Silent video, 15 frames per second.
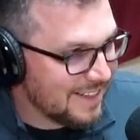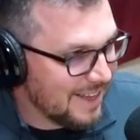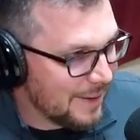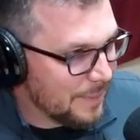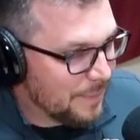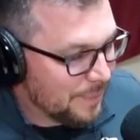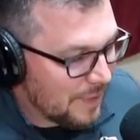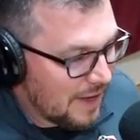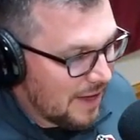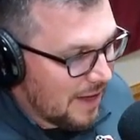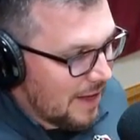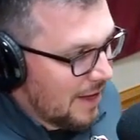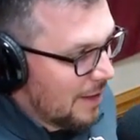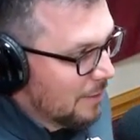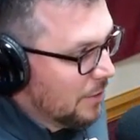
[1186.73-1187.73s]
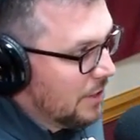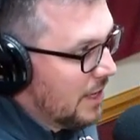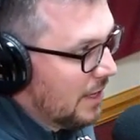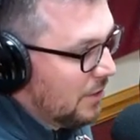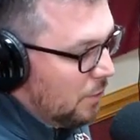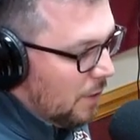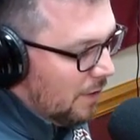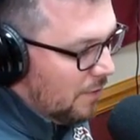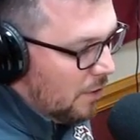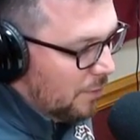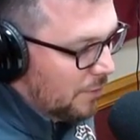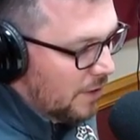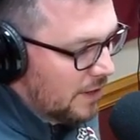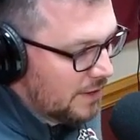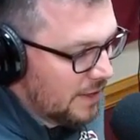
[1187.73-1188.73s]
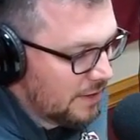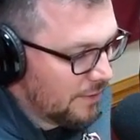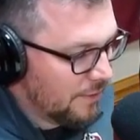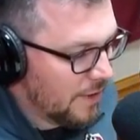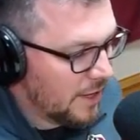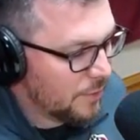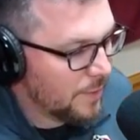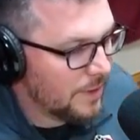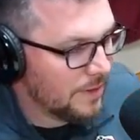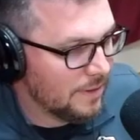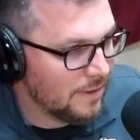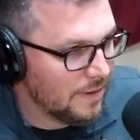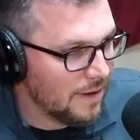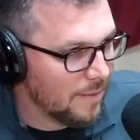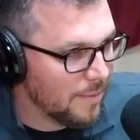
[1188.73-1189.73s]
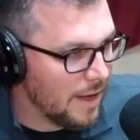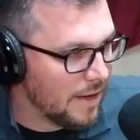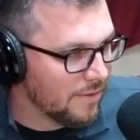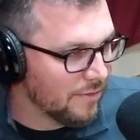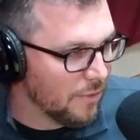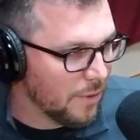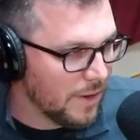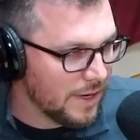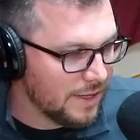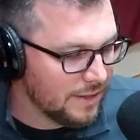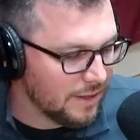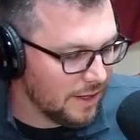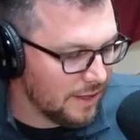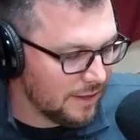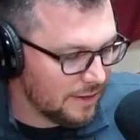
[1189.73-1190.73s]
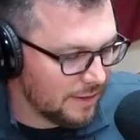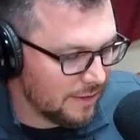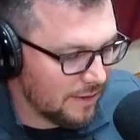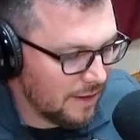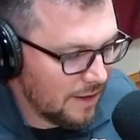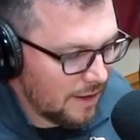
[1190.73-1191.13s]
Yeah. She's got 12 home runs as a freshman, batting .486,